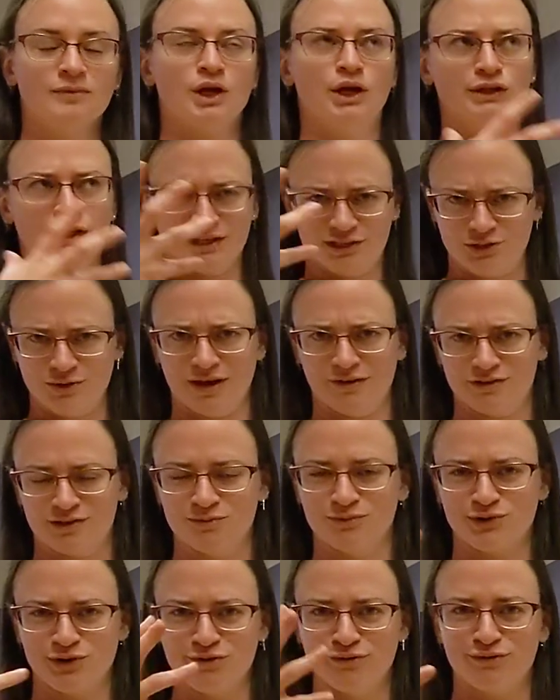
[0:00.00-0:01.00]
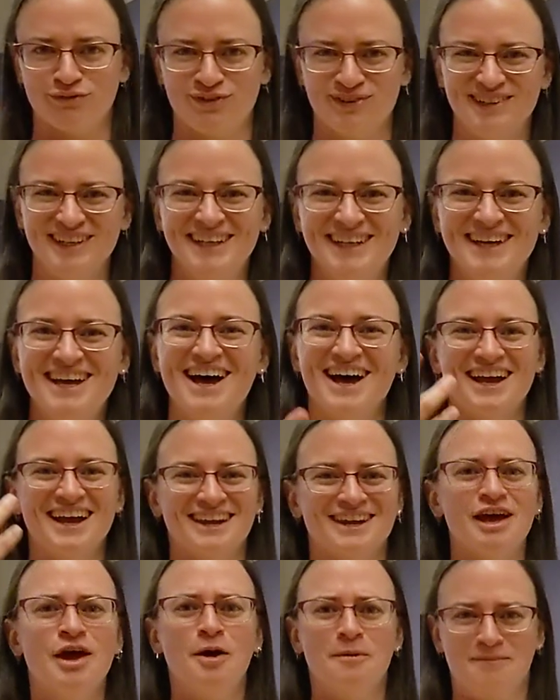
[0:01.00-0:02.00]
Unless you have some sort of,
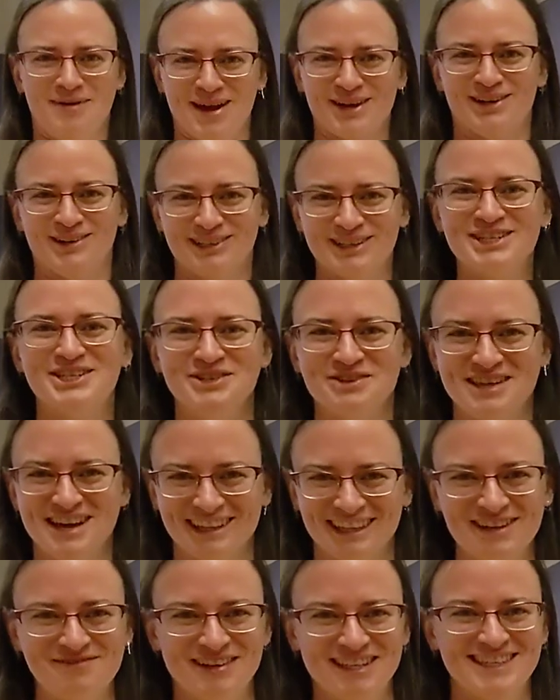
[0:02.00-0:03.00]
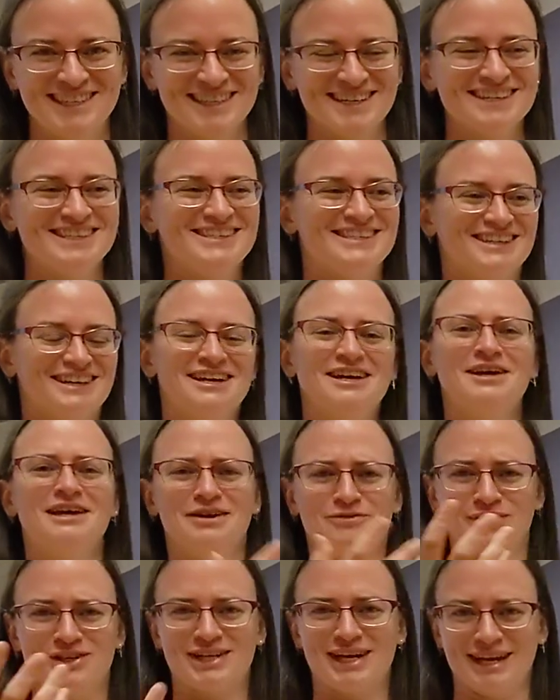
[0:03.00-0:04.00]
again, medical issue that limits this,
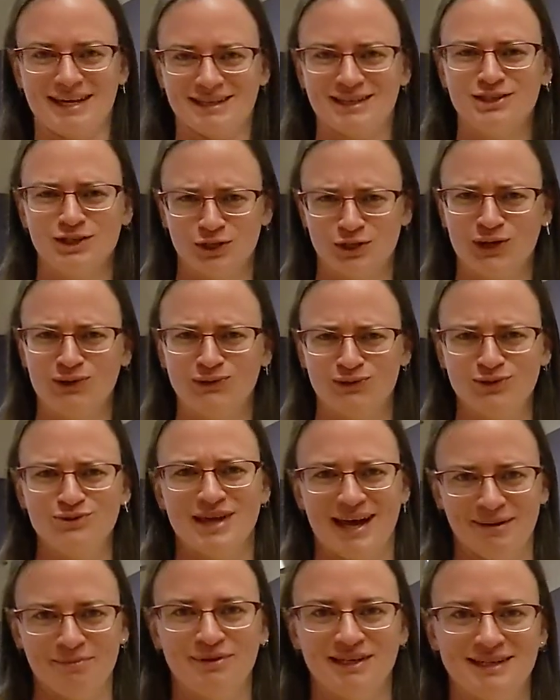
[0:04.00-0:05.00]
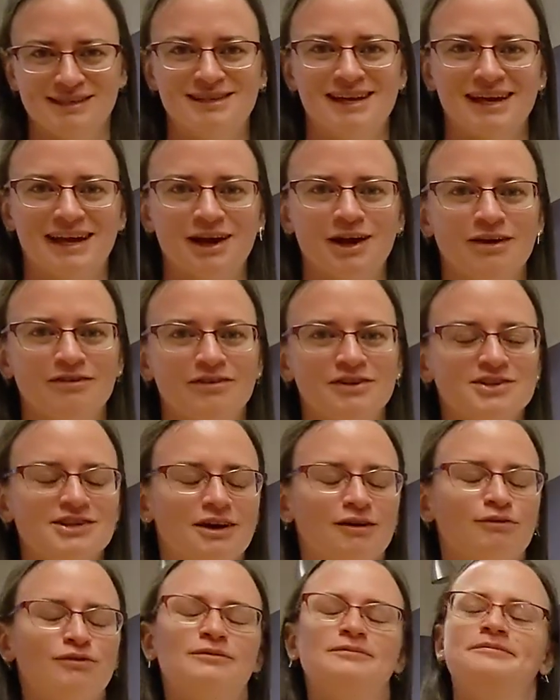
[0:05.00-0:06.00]
in which case, don't do that. Please take care of
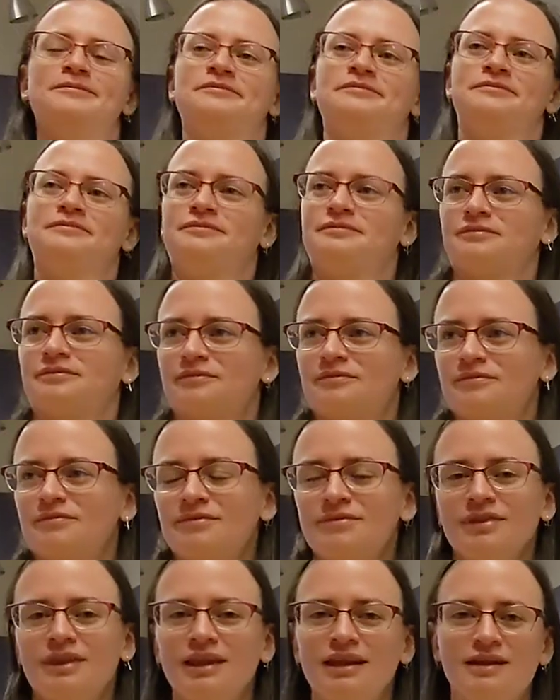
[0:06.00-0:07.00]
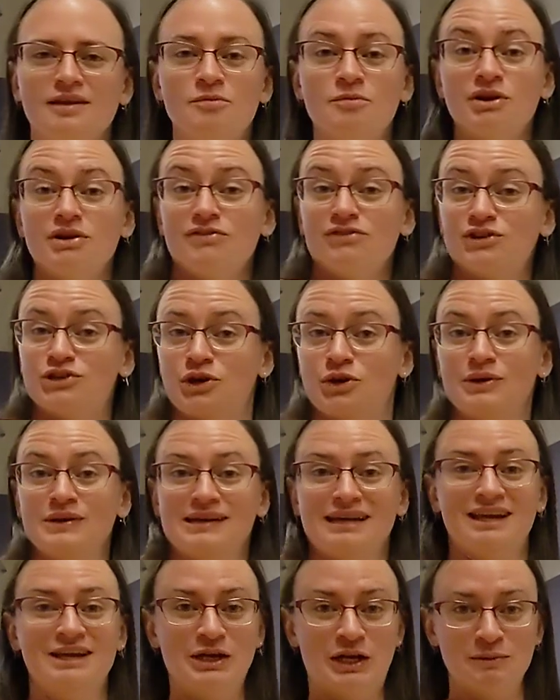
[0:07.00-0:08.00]
yourself. But if you don't,
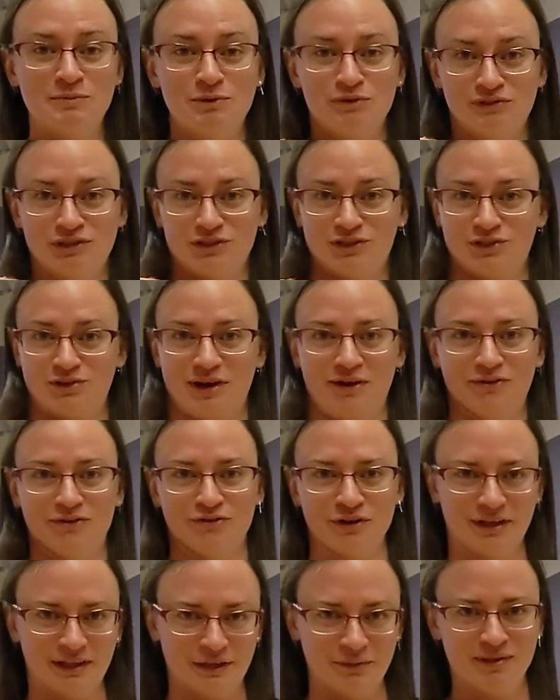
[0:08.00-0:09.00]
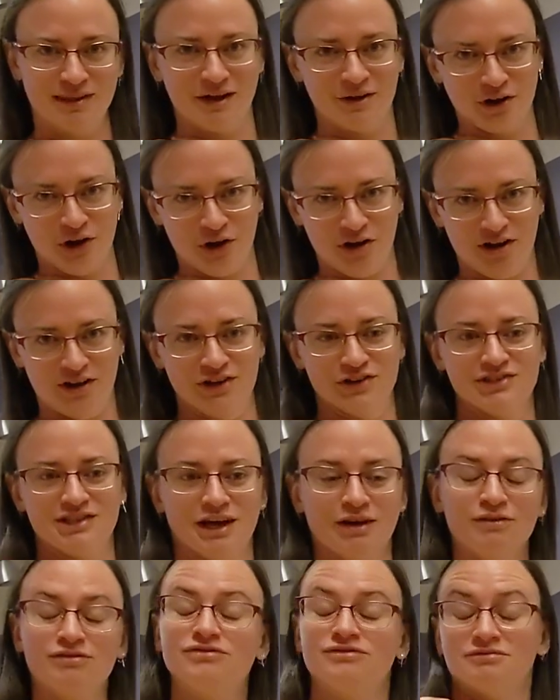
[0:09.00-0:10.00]
and you can move this around freely without hurting
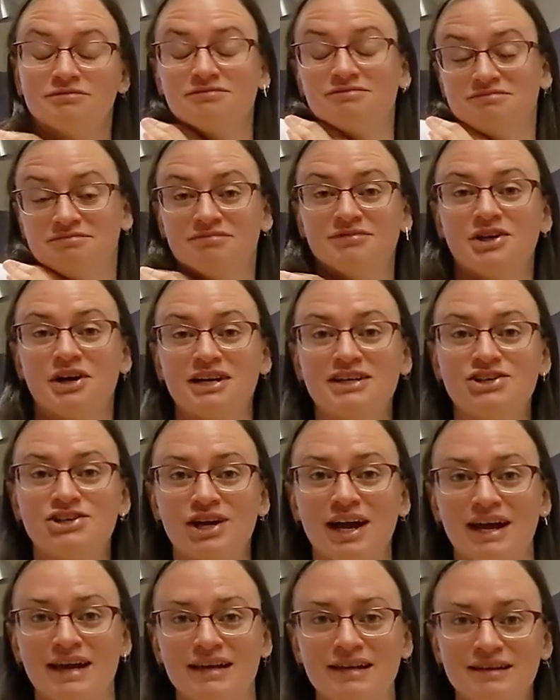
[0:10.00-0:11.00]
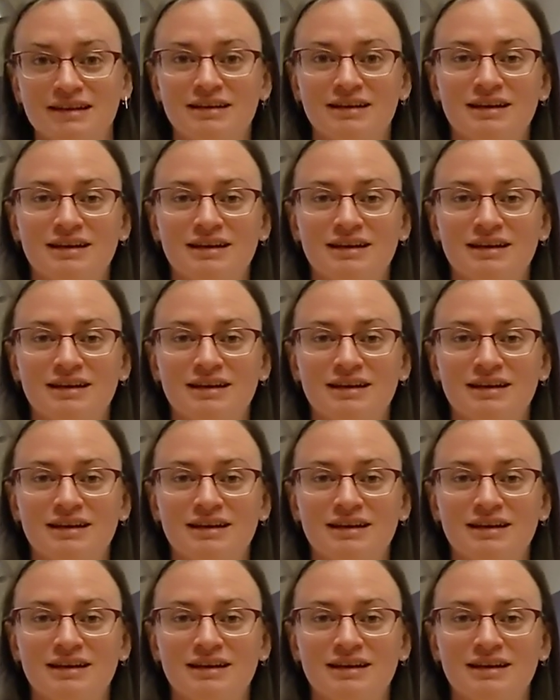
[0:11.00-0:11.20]
yourself, go ahead and try it.